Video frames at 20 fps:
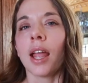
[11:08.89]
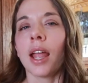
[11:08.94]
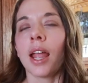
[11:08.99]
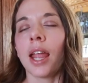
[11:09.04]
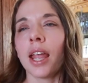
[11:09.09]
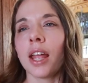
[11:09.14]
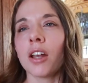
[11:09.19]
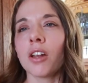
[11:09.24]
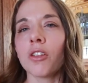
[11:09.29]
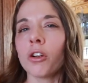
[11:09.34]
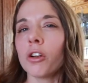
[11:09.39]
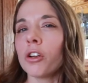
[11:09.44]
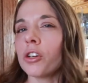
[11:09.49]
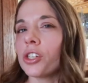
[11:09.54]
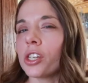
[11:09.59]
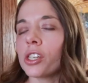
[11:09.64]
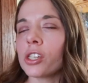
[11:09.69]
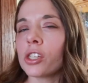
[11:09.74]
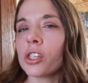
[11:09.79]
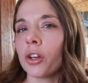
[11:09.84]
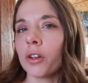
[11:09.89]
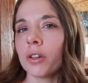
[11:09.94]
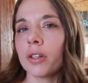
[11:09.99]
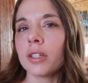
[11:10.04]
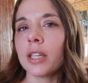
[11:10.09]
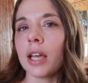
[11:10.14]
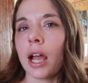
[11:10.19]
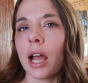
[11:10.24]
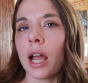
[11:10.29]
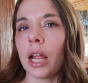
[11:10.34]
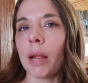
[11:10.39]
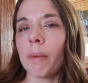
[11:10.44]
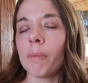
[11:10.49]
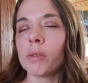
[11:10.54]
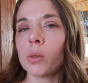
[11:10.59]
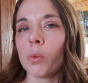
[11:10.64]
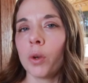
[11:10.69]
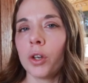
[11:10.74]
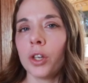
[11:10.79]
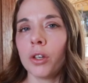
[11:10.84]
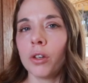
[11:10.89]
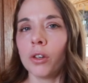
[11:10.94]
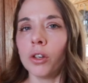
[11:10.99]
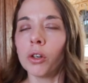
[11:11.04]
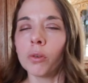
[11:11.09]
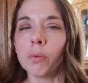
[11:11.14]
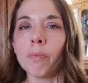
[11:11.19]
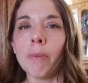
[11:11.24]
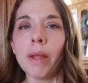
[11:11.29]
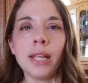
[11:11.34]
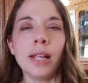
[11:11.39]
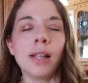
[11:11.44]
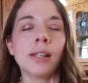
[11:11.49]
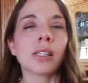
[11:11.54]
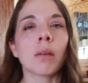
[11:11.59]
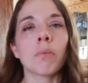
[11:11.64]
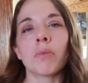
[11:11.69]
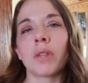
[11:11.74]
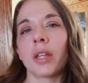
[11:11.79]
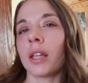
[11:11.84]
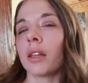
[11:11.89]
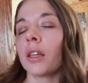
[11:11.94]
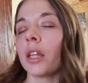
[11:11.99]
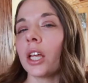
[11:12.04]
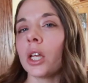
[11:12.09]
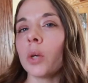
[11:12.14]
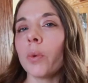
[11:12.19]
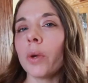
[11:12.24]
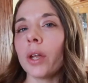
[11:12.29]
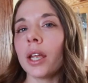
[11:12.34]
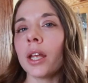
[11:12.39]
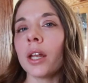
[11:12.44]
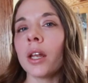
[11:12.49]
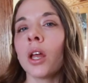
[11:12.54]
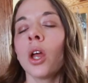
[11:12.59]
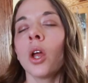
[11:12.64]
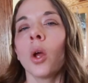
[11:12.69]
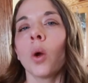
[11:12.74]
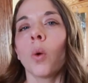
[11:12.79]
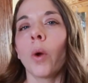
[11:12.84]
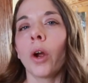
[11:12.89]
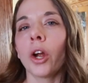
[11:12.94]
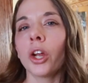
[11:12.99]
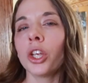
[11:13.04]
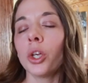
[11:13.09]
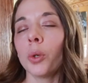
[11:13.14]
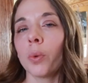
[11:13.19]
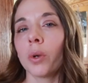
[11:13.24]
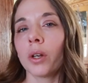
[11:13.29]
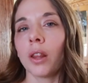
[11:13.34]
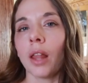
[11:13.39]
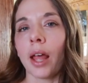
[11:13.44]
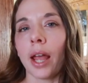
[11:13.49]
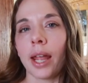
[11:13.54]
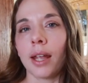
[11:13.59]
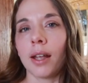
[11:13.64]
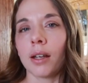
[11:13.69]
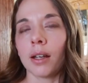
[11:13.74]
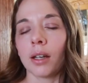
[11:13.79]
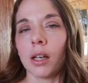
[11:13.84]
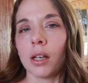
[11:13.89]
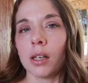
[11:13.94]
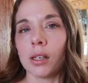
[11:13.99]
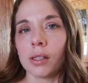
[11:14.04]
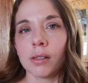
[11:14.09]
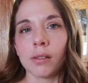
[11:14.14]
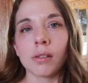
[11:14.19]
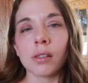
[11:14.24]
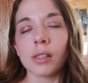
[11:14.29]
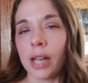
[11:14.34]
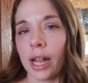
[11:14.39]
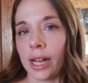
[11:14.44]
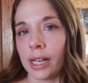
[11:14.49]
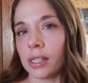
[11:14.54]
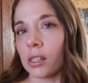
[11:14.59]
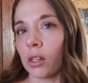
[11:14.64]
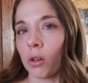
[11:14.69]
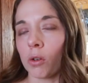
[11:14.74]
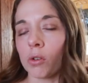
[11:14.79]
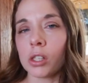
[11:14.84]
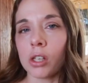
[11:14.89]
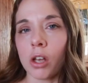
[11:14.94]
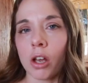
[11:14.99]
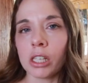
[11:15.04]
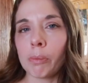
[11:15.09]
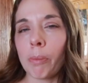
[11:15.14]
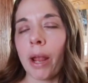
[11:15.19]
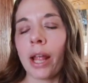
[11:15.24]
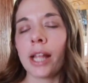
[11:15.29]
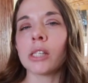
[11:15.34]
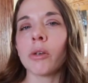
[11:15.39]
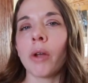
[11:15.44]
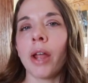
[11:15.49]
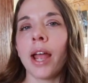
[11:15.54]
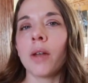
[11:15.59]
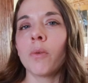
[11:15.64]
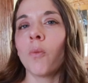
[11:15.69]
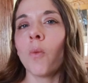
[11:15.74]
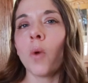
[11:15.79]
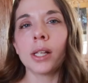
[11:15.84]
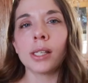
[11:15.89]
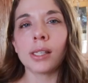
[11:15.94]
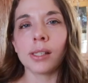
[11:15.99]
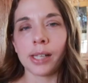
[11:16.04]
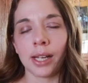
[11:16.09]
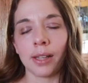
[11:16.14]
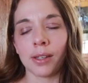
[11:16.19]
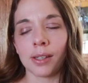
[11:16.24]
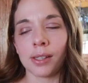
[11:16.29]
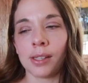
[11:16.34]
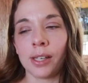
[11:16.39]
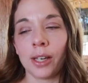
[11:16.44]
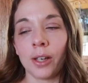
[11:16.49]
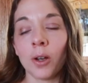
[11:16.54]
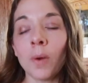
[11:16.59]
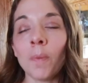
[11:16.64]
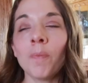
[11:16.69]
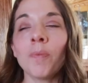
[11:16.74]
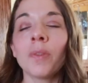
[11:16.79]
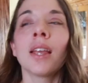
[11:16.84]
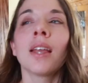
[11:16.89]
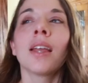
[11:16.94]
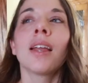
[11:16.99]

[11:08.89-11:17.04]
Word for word: And there are just certain times when you're making something liquid where you would like a nice little saucepan. So I had one stainless steel.